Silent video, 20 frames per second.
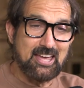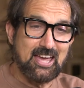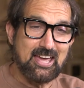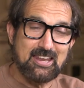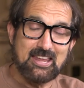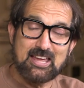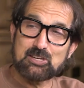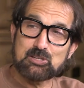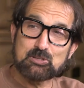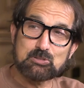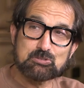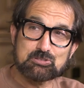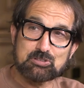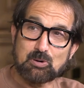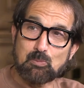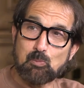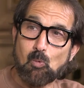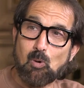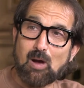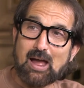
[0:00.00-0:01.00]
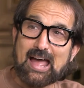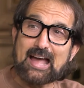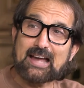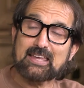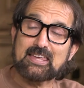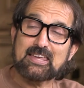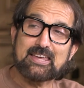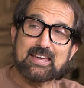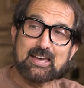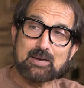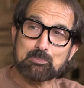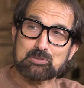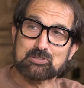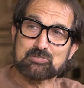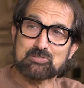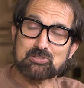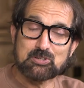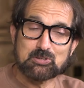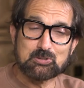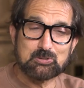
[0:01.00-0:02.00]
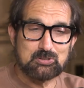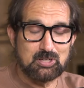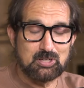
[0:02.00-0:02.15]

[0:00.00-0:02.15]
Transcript: And they do some wacky episodes,